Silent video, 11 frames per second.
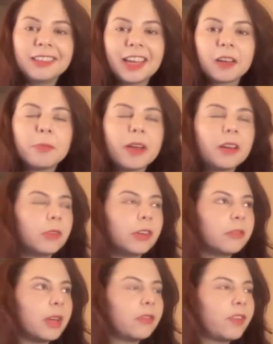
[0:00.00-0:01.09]
Like one
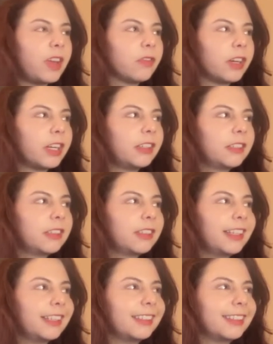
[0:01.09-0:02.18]
of my favorites
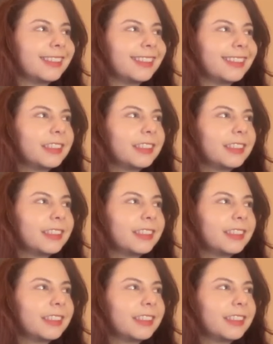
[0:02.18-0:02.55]
is